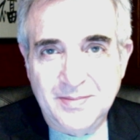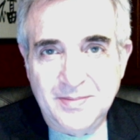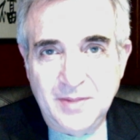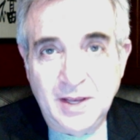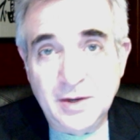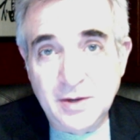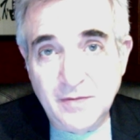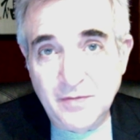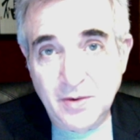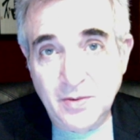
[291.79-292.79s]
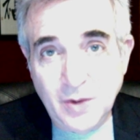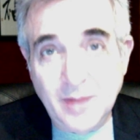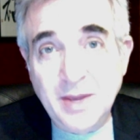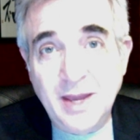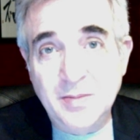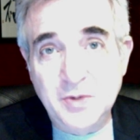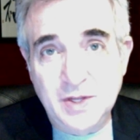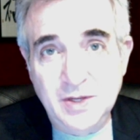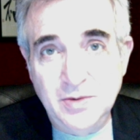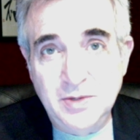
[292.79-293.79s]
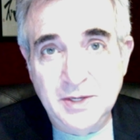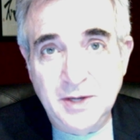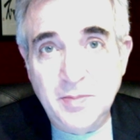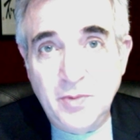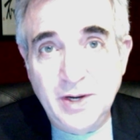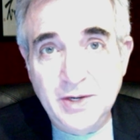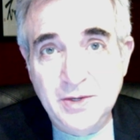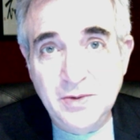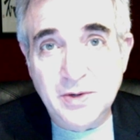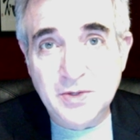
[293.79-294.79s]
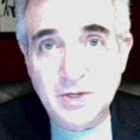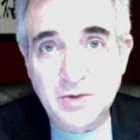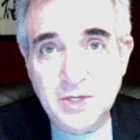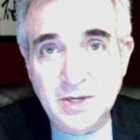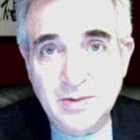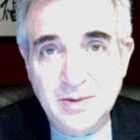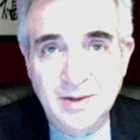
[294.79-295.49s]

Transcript: And if the webcams that you can upgrade to are so-so,